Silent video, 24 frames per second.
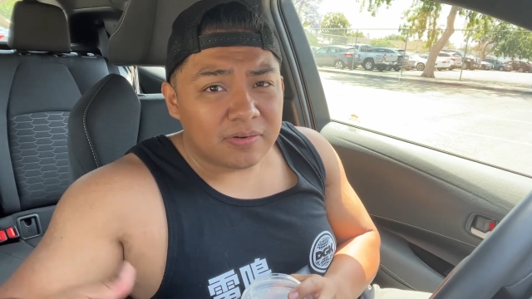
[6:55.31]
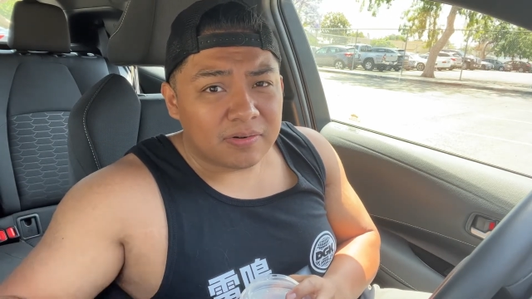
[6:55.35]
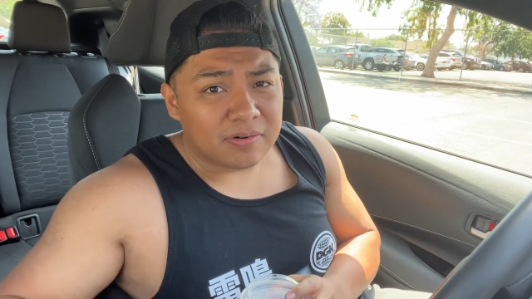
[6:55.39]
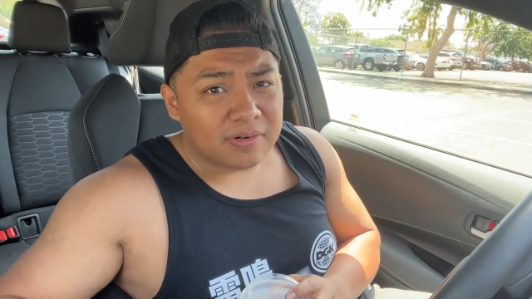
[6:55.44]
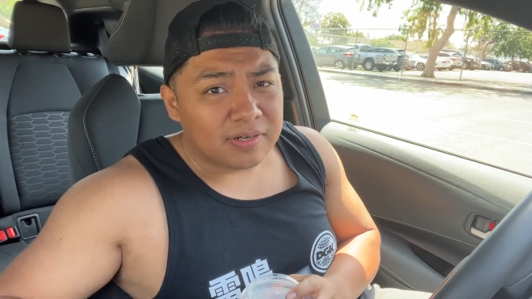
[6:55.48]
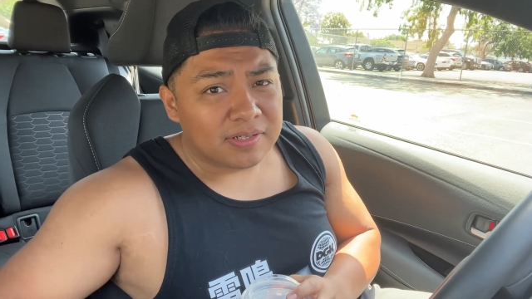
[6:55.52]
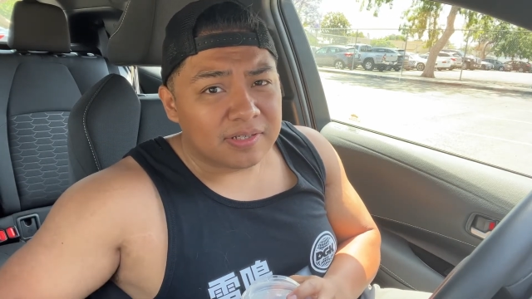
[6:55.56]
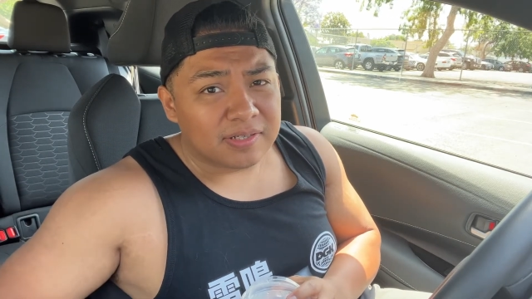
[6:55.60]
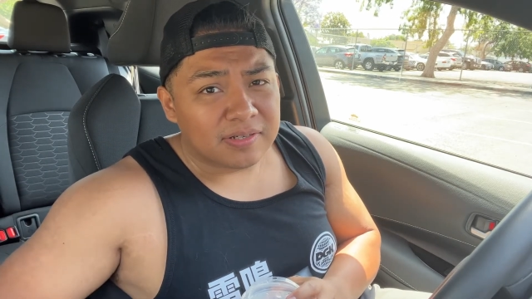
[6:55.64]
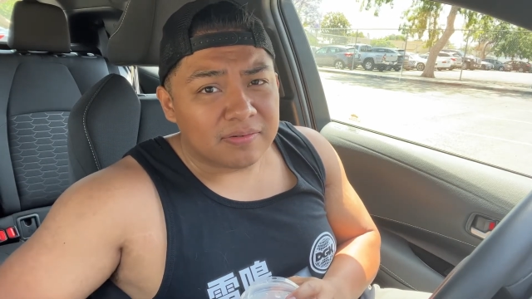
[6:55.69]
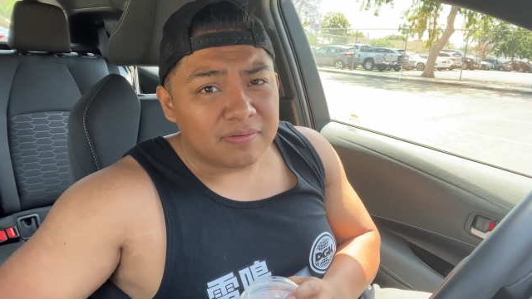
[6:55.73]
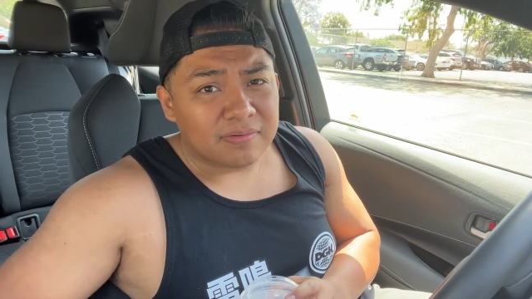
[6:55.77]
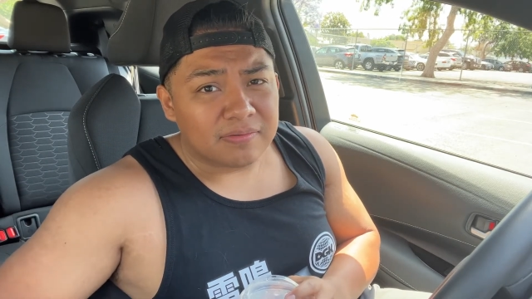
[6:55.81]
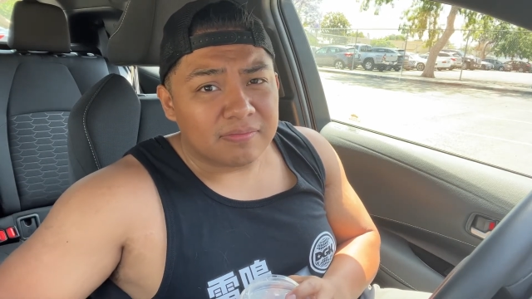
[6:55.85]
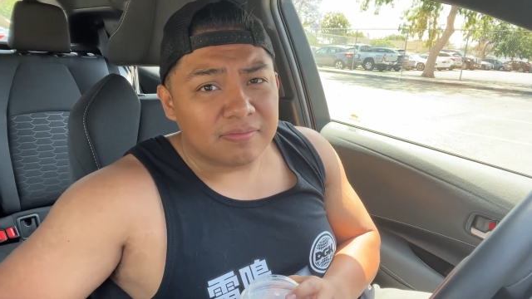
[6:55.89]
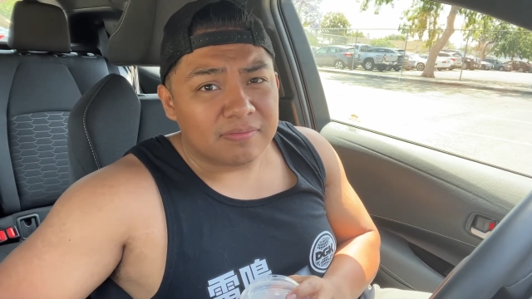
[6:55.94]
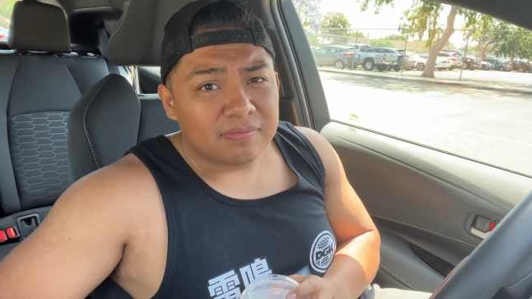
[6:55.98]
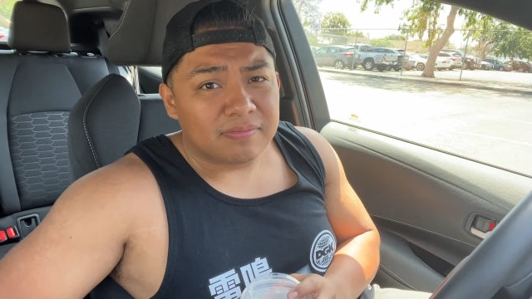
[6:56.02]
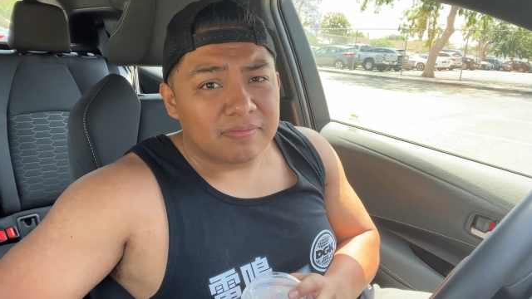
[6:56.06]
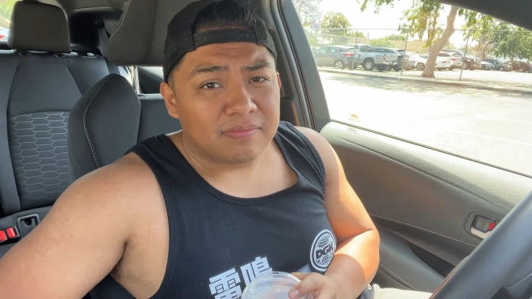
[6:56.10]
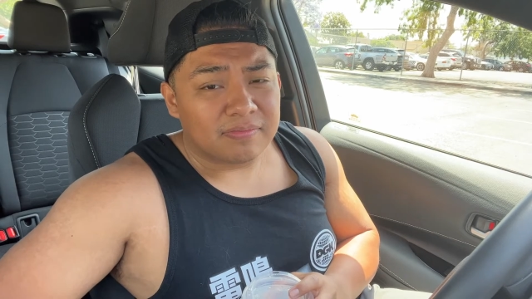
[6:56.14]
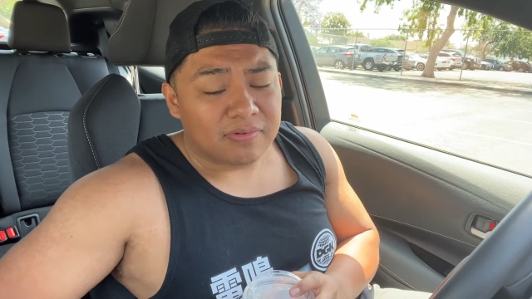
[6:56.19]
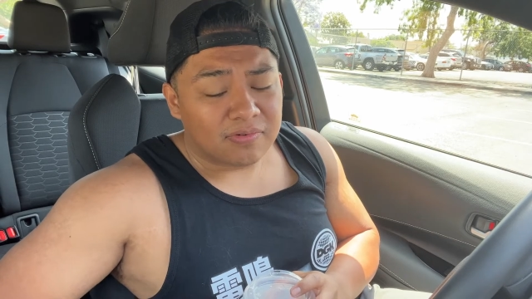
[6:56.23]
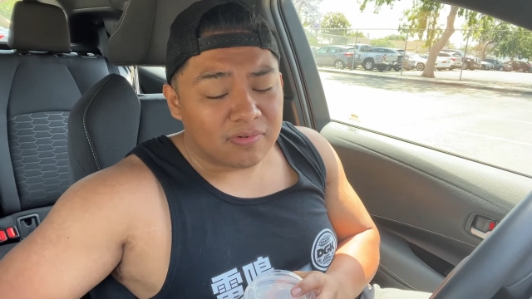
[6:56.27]
Or is it,
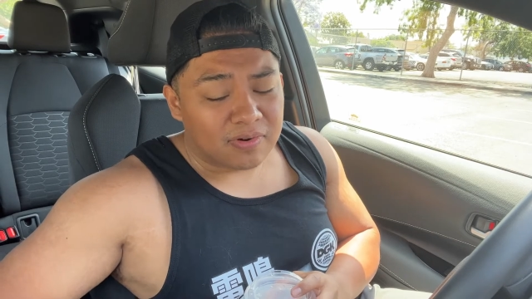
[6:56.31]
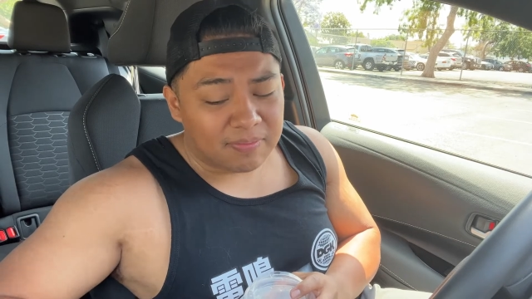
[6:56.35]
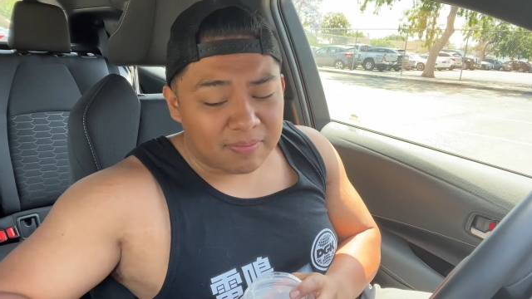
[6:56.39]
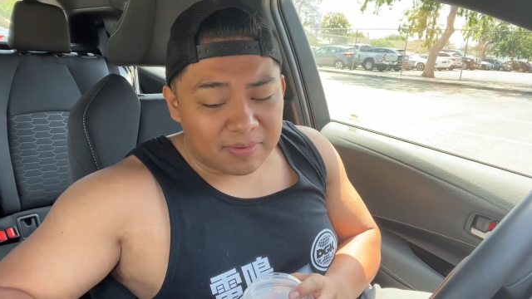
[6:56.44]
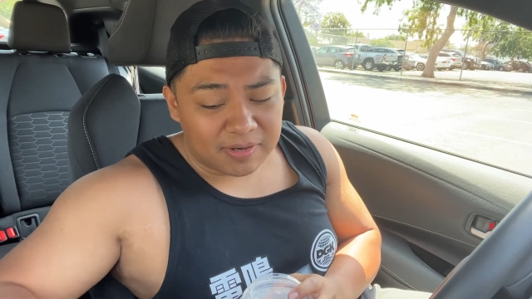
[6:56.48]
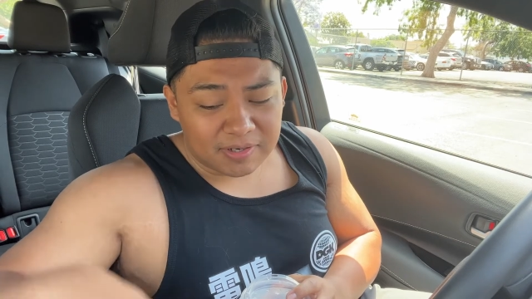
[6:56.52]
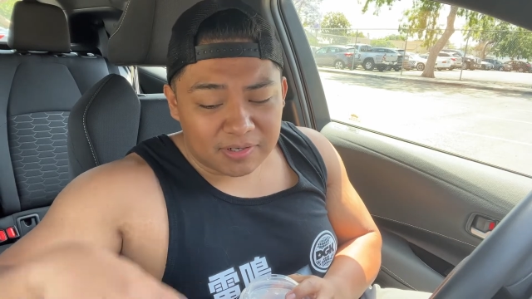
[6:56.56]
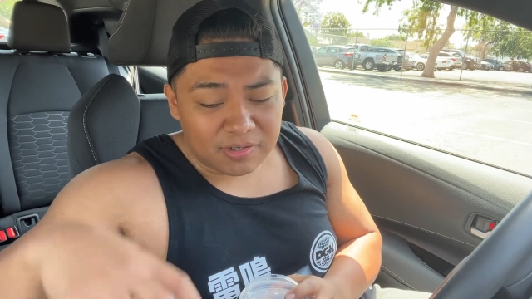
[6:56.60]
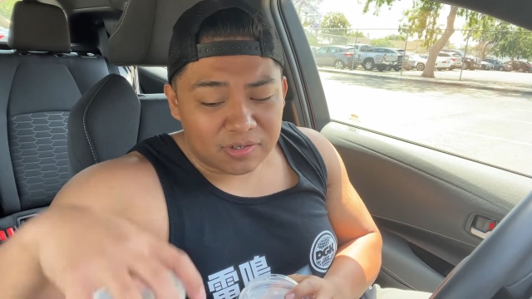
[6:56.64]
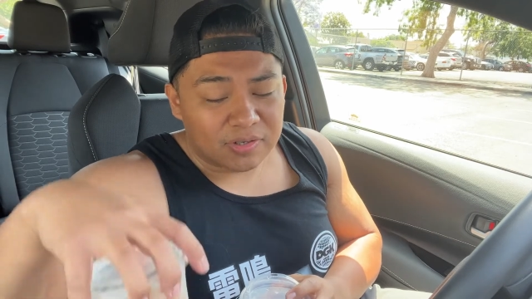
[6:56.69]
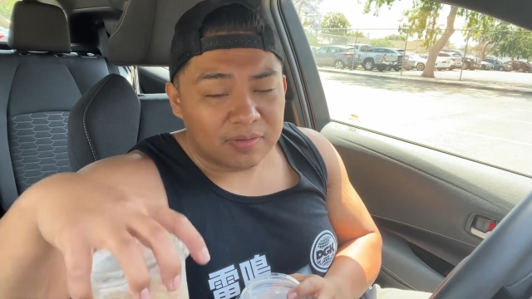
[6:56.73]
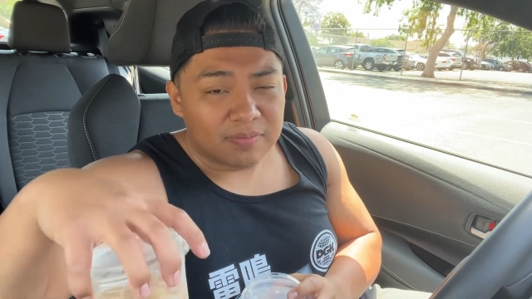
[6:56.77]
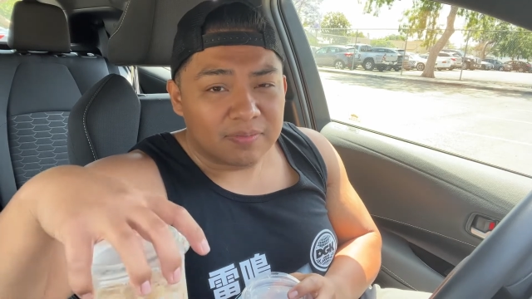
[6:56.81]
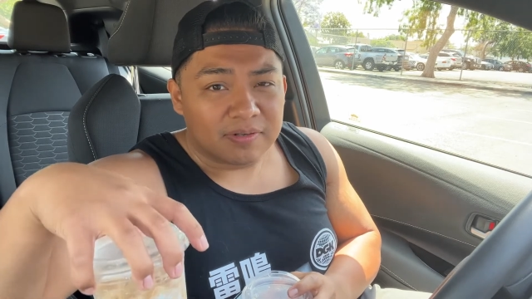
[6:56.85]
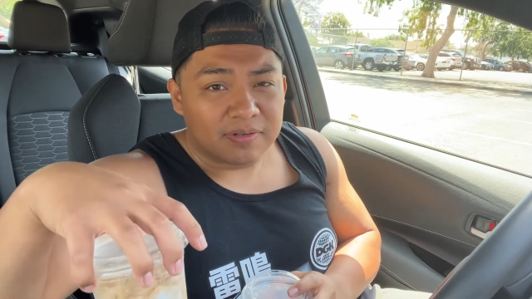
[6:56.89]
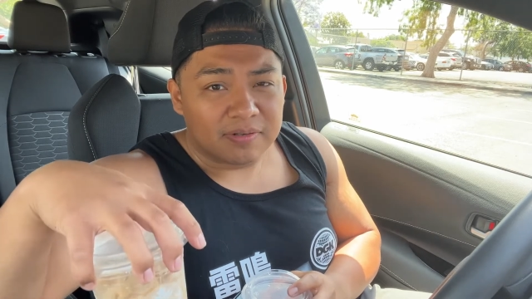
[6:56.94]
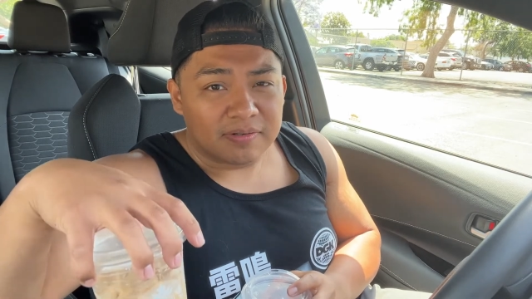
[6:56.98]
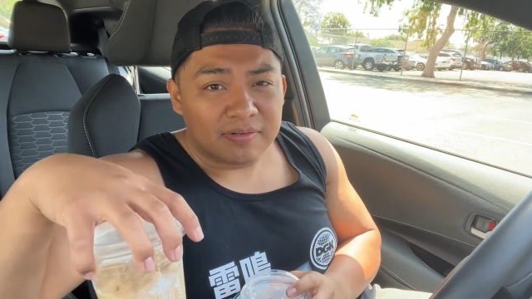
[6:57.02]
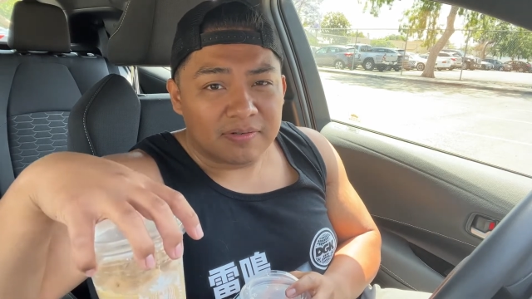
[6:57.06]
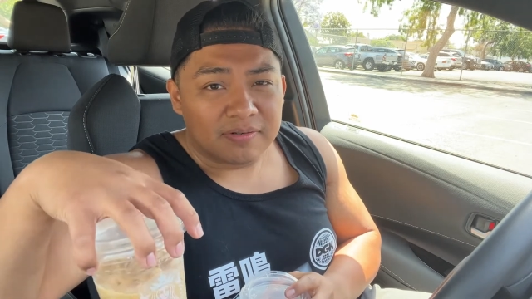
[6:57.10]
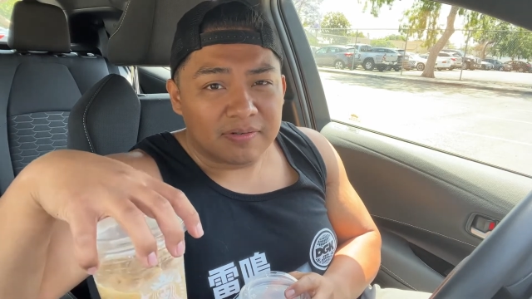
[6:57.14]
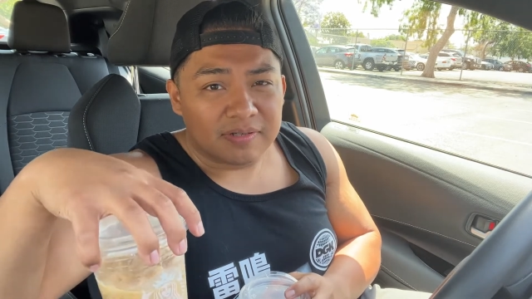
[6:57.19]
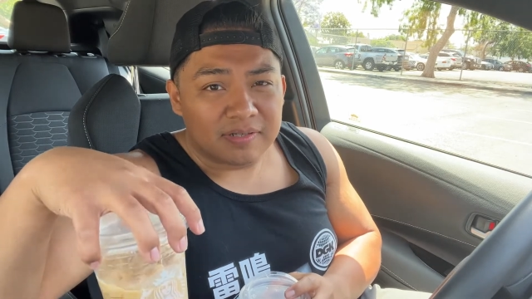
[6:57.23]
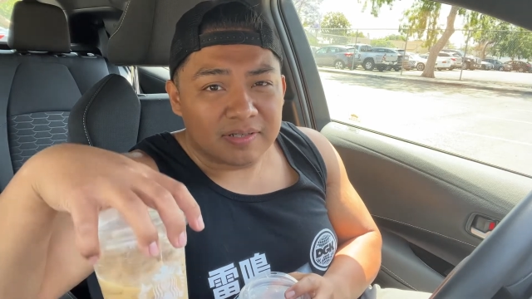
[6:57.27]
or am I tripping?
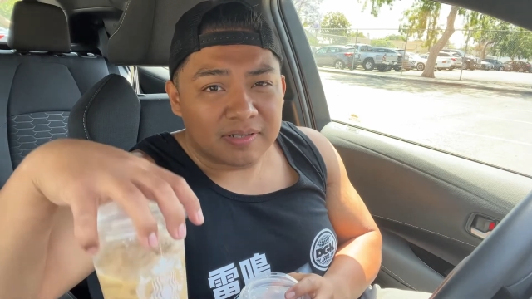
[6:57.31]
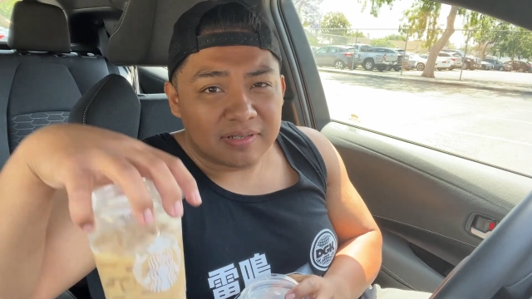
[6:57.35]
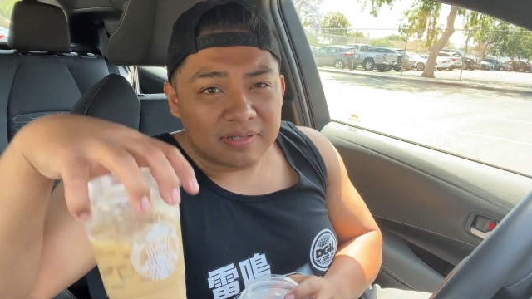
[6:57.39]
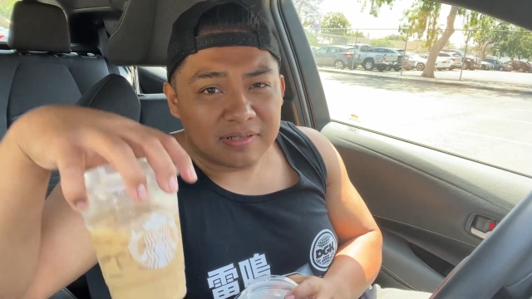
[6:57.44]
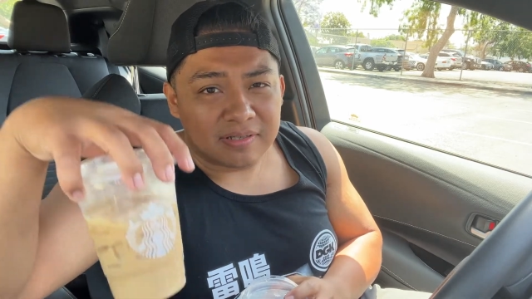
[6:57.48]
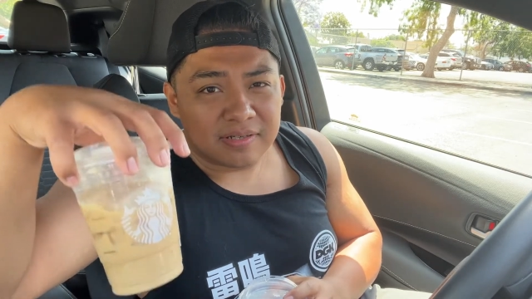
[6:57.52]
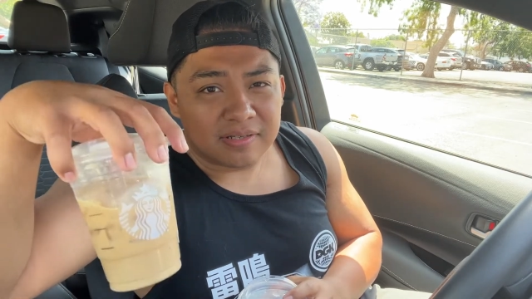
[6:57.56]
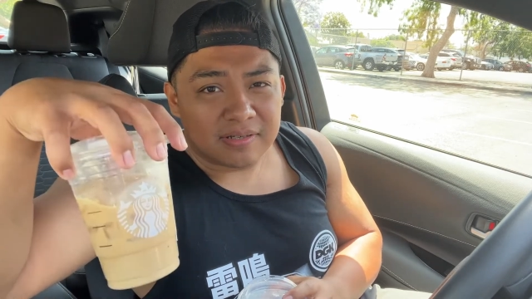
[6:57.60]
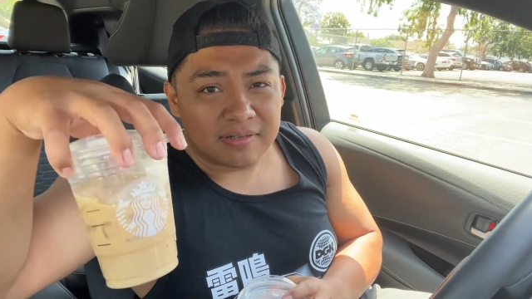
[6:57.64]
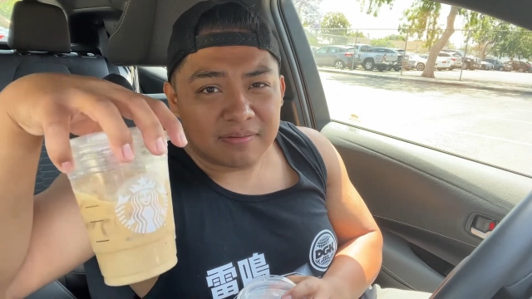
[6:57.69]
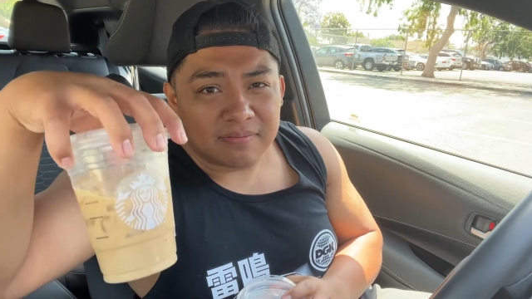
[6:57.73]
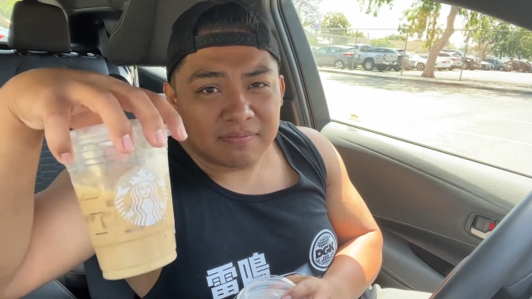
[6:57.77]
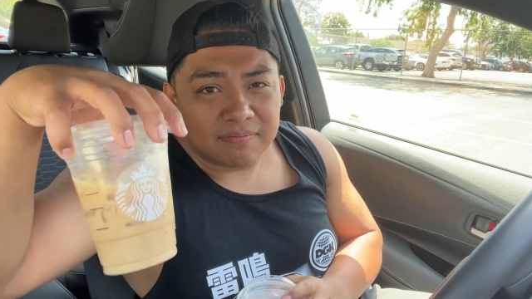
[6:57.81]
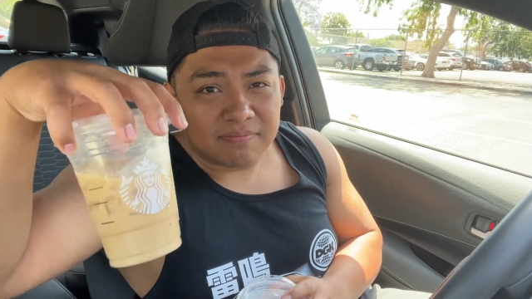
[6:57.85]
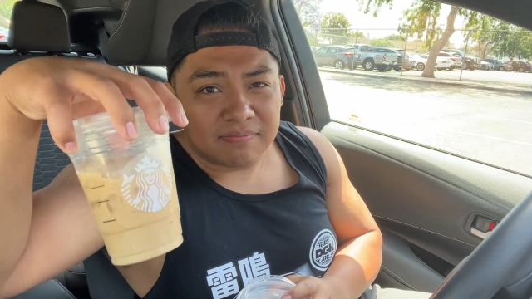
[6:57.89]
Is this shit